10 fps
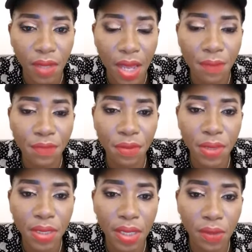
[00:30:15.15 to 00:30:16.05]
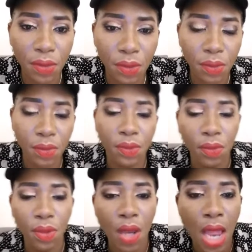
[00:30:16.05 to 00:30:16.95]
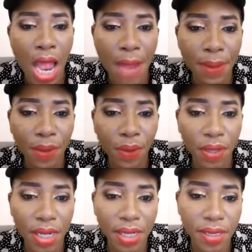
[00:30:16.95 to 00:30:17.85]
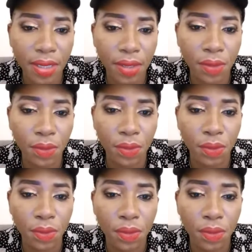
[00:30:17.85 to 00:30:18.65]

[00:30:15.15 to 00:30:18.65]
I'm from Ikeduru. Amakoya Ikeduru.